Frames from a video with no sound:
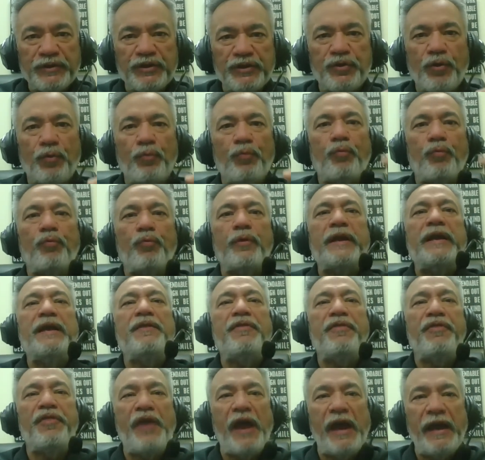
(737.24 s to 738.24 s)

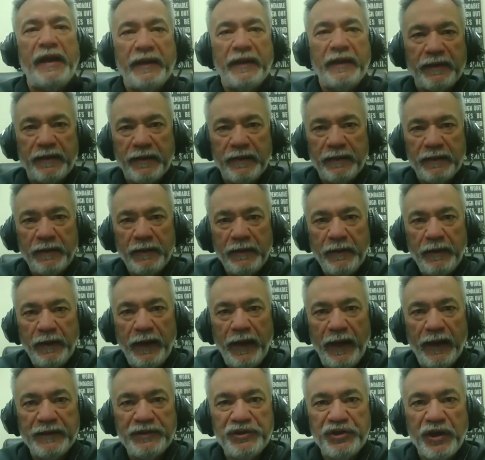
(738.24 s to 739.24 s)
rethink
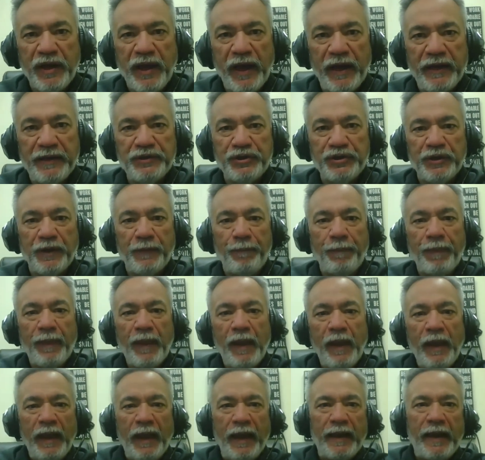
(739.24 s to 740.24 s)
education.
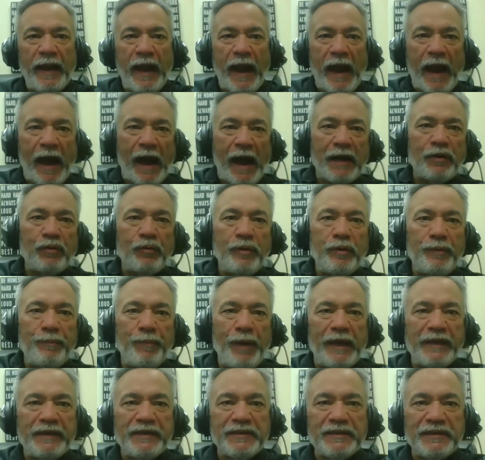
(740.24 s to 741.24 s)
And how do we
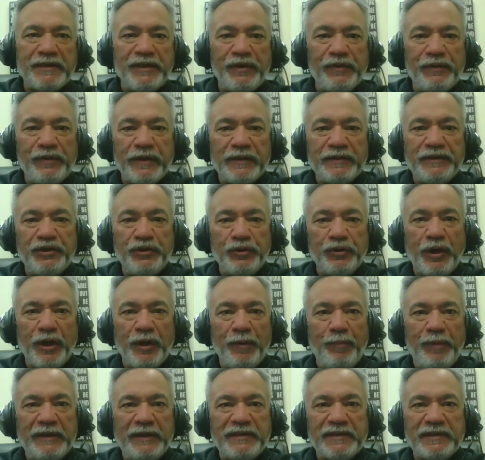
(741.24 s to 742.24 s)
make students who
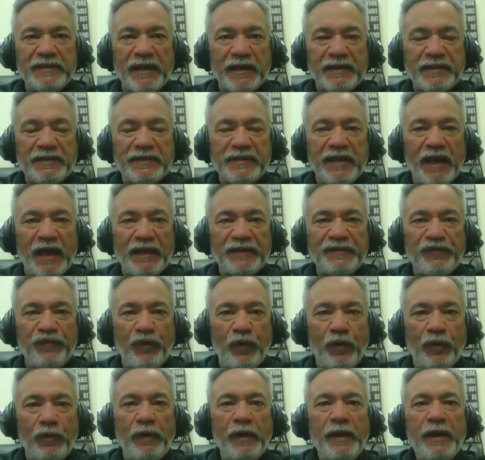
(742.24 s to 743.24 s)
can be
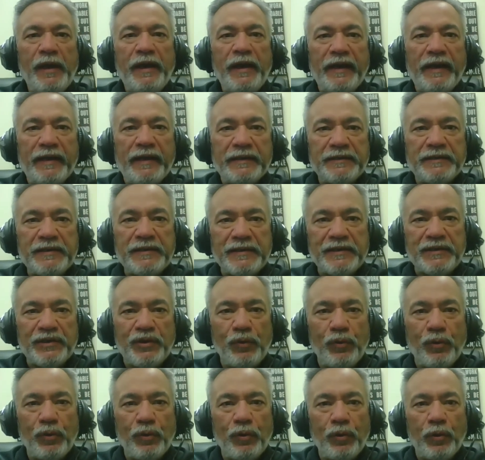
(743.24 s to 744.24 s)
successful in
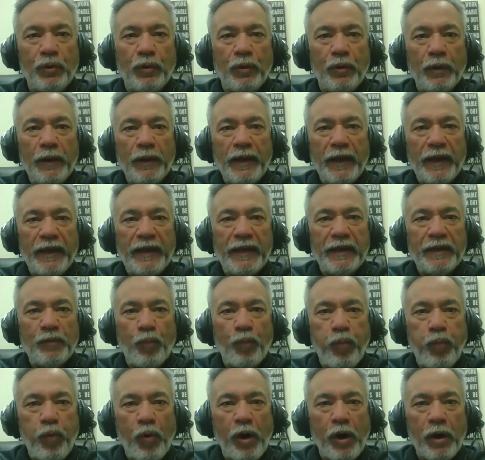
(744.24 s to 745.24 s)
school,
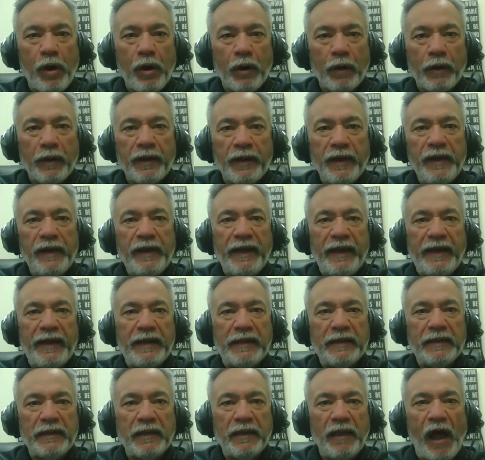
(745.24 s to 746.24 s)
in work,
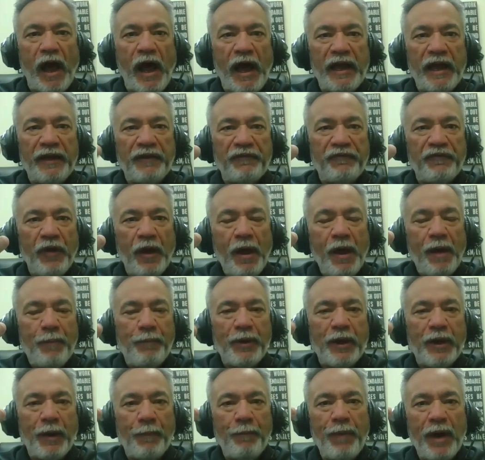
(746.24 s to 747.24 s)
in life,
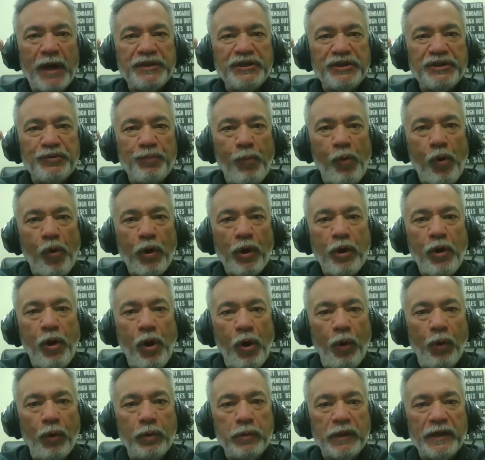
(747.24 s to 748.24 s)
but a much more
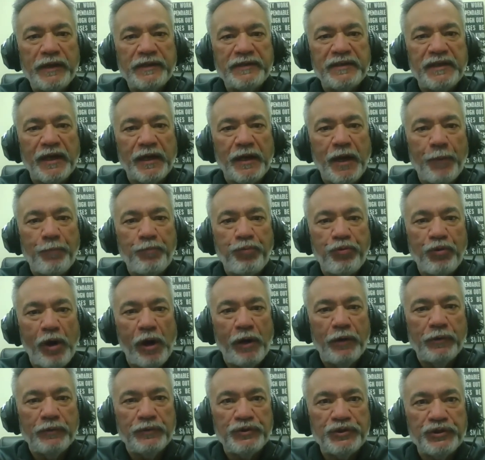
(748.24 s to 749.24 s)
holistic
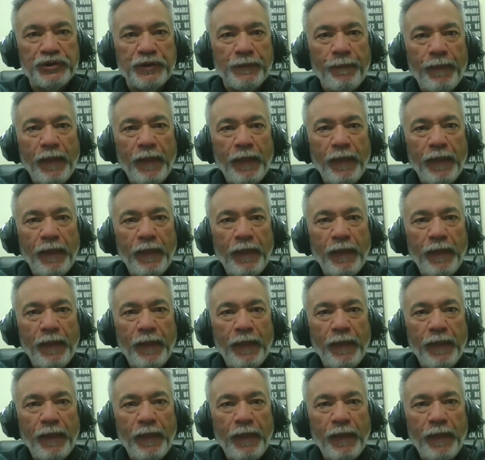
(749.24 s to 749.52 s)
approach?